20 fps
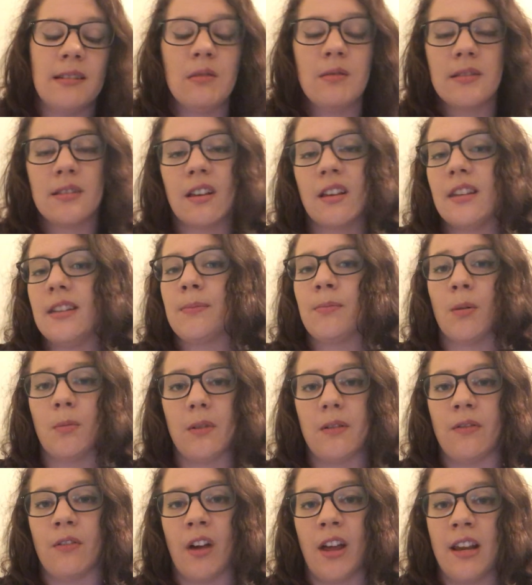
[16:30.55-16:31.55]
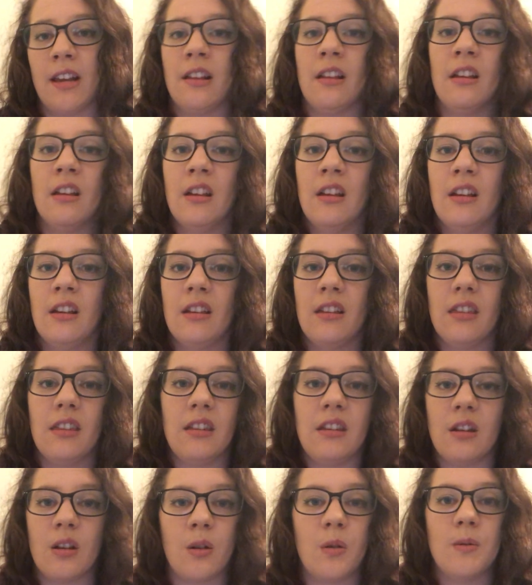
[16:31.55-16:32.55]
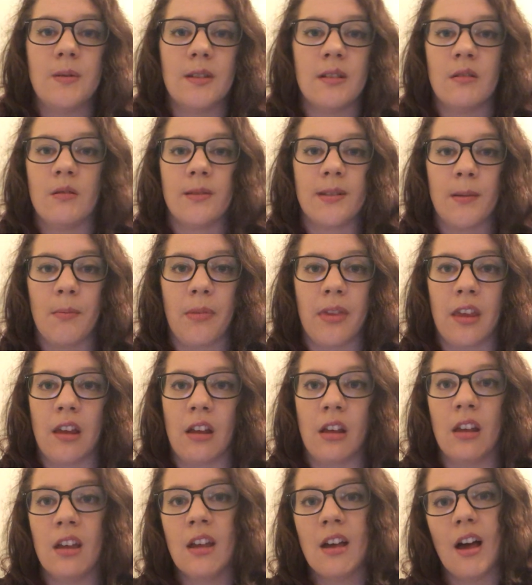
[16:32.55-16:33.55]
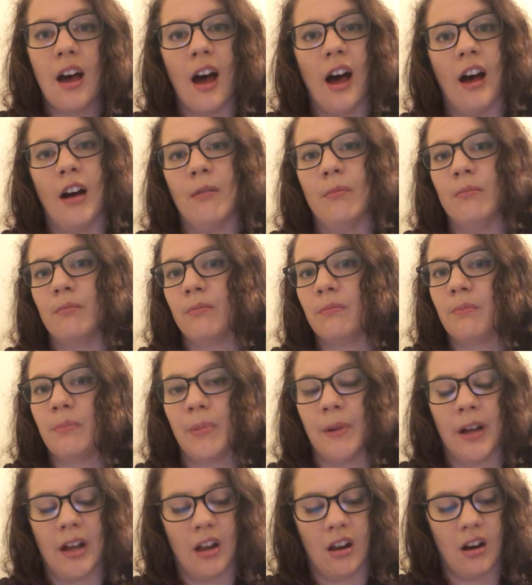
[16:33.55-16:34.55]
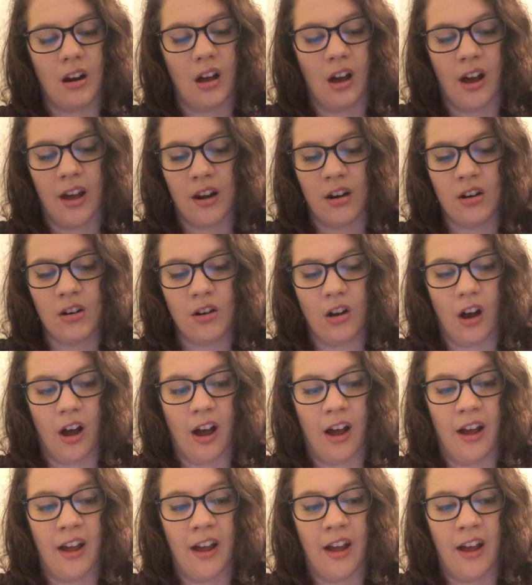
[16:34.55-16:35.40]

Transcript: It looks like he's probably fighting the Yakuza or something. But I don't know.